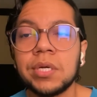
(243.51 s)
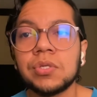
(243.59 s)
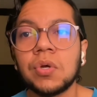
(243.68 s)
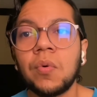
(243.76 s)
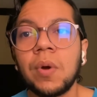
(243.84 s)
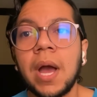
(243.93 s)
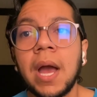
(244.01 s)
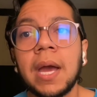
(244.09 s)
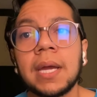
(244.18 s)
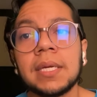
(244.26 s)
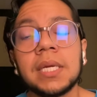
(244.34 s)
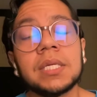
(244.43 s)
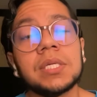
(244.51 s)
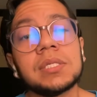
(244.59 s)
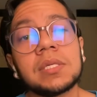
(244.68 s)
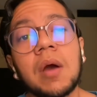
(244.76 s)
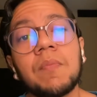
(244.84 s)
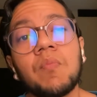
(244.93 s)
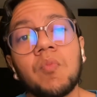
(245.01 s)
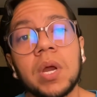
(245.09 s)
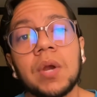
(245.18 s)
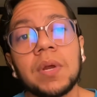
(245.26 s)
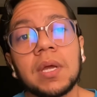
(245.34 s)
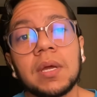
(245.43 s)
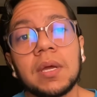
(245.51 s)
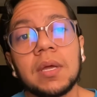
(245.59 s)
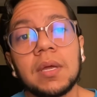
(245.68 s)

So I needed to stop wearing